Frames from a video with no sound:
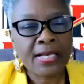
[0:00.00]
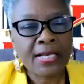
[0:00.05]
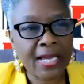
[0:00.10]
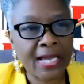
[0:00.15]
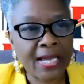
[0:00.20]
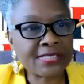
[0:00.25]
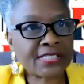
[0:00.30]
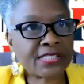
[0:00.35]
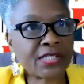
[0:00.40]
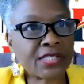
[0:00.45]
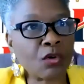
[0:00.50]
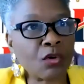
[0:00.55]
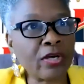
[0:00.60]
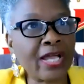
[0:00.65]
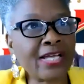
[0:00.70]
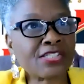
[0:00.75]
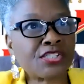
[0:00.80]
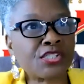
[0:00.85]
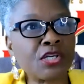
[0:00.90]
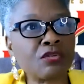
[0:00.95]
And so
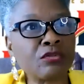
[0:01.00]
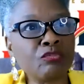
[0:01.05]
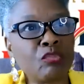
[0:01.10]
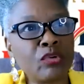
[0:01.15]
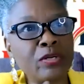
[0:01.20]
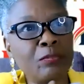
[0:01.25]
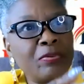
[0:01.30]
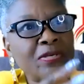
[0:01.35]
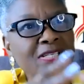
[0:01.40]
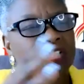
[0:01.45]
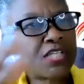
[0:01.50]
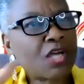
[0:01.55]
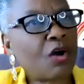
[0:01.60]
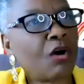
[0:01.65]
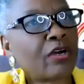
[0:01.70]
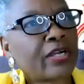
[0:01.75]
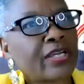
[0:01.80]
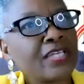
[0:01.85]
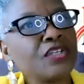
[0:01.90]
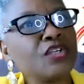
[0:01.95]
as we've been
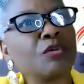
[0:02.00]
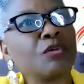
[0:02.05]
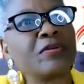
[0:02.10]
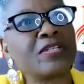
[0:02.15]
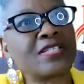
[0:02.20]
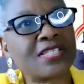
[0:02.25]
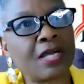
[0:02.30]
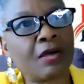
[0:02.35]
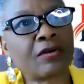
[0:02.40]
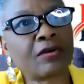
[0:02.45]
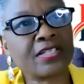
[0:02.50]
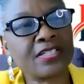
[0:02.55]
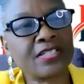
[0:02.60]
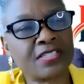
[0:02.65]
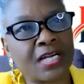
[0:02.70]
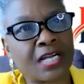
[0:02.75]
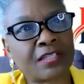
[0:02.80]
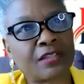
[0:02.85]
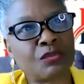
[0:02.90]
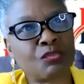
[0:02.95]
talking, you've been talking,
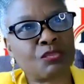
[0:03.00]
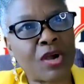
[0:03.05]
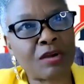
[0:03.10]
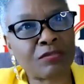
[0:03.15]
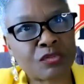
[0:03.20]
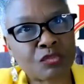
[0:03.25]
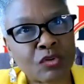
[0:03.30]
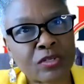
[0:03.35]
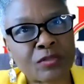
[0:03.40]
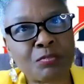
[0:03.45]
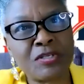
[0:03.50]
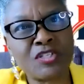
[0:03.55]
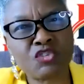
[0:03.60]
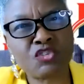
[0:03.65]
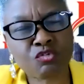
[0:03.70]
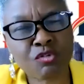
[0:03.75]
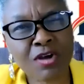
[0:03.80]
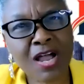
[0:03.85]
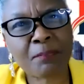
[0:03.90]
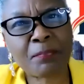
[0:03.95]
Dr. Roberts, what's been
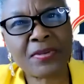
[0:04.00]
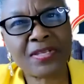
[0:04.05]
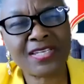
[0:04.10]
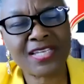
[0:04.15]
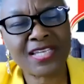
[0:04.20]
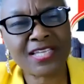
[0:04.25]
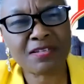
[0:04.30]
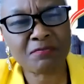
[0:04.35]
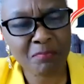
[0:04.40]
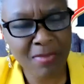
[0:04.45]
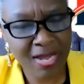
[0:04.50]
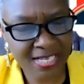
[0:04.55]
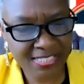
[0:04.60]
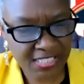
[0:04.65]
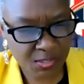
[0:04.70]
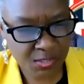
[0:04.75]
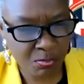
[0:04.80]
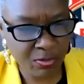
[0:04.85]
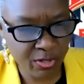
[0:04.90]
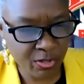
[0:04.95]
dropping in my
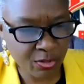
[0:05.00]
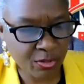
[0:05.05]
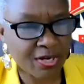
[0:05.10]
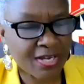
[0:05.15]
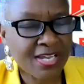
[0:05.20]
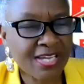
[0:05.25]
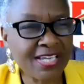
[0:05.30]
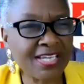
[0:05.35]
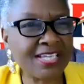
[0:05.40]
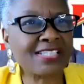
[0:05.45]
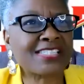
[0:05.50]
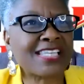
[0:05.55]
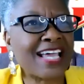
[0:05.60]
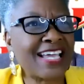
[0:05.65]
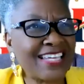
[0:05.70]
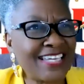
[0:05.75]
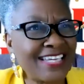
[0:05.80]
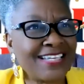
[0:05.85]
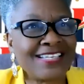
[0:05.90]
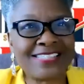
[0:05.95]
spirit is
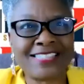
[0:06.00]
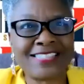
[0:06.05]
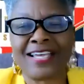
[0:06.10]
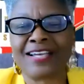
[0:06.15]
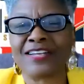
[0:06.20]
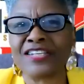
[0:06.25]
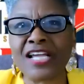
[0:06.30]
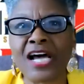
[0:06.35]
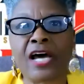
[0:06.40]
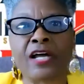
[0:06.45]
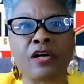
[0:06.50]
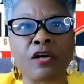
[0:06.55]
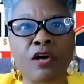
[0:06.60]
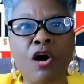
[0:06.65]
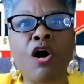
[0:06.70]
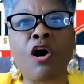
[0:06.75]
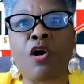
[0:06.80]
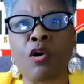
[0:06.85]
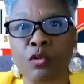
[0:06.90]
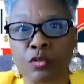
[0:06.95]
there not a
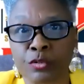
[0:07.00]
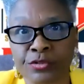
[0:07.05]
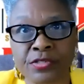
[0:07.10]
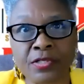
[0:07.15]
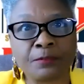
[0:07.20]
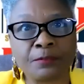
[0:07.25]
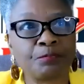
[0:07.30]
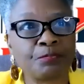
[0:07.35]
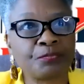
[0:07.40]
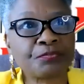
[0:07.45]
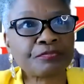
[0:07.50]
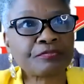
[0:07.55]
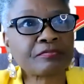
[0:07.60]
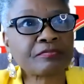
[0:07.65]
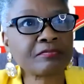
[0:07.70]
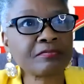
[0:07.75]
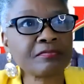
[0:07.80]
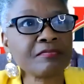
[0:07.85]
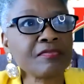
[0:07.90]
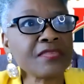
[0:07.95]
cause?
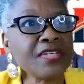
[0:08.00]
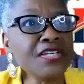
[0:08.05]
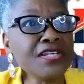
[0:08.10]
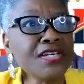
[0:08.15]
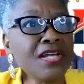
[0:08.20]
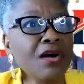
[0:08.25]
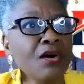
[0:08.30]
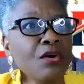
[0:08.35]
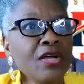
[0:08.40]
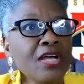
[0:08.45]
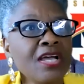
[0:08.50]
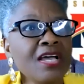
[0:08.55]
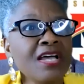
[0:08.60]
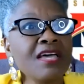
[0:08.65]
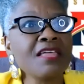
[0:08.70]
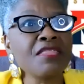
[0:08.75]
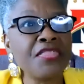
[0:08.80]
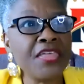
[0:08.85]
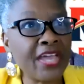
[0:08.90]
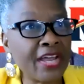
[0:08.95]
You know,
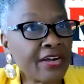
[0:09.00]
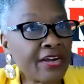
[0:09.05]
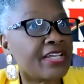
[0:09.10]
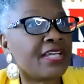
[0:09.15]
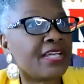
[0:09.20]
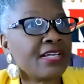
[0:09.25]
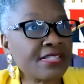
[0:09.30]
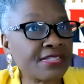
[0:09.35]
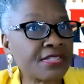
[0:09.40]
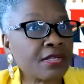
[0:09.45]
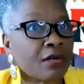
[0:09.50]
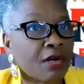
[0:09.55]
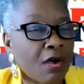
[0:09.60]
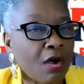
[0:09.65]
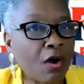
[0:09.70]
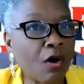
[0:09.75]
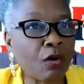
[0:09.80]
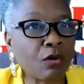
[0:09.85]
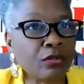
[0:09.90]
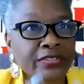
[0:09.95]
there is a
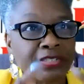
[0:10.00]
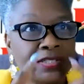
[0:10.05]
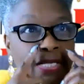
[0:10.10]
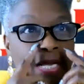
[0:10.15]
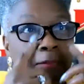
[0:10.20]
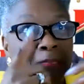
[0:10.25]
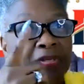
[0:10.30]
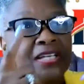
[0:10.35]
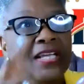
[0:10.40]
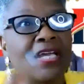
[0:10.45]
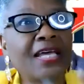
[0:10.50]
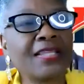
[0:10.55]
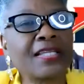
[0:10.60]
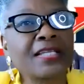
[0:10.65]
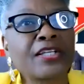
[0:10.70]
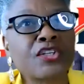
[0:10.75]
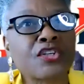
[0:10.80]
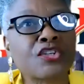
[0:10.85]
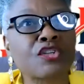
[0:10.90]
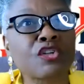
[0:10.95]
cause. And I began to
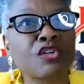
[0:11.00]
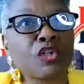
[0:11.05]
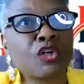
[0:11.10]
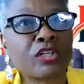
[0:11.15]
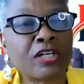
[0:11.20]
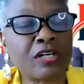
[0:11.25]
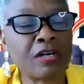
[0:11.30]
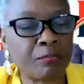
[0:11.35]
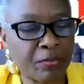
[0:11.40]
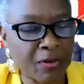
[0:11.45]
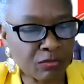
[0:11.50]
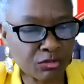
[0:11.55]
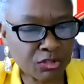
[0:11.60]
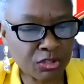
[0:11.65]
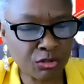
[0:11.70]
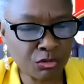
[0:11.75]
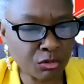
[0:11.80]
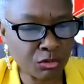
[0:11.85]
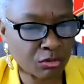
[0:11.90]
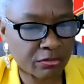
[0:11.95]
just look up on
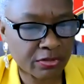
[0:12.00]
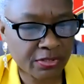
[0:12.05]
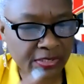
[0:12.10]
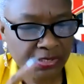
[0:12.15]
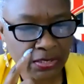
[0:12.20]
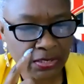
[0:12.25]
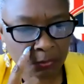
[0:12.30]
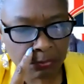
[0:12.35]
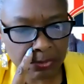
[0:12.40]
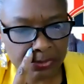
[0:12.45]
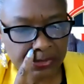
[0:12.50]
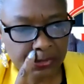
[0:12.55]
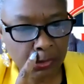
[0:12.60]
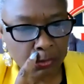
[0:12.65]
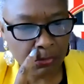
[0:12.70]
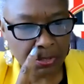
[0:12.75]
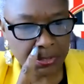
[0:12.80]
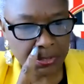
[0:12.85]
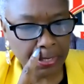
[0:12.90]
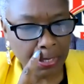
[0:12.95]
Google and see what's
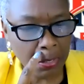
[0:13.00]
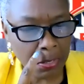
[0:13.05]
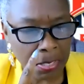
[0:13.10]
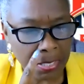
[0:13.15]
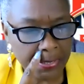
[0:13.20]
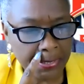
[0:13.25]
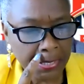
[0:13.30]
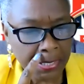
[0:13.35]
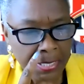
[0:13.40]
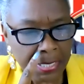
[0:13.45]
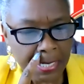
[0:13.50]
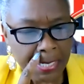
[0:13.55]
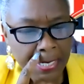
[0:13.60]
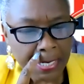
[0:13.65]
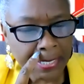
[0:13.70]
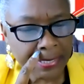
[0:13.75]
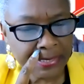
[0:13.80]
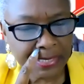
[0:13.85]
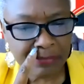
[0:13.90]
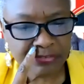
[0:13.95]
going on.
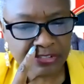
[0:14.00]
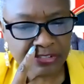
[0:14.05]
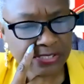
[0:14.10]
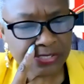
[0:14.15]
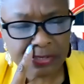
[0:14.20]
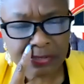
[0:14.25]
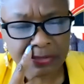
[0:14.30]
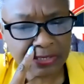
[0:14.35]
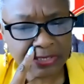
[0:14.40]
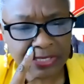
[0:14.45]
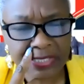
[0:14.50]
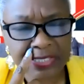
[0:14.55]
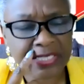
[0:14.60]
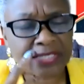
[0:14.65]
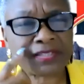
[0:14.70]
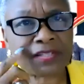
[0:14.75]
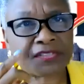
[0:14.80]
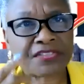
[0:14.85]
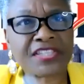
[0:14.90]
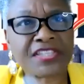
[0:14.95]
And I was just looking
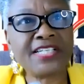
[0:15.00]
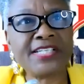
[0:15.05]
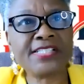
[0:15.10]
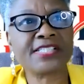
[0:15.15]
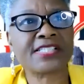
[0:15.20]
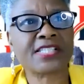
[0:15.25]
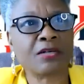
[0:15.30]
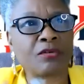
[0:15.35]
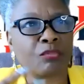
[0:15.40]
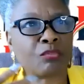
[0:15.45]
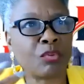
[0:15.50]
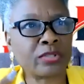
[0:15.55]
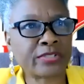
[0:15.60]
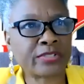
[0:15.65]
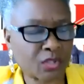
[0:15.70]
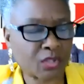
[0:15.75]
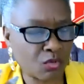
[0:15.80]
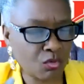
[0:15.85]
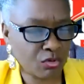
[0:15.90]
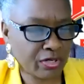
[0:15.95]
at the things of
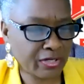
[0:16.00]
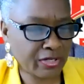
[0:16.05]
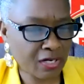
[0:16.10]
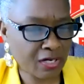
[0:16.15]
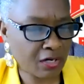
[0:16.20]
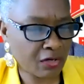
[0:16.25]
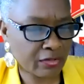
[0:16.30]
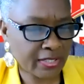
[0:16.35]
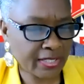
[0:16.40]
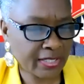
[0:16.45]
what's going on.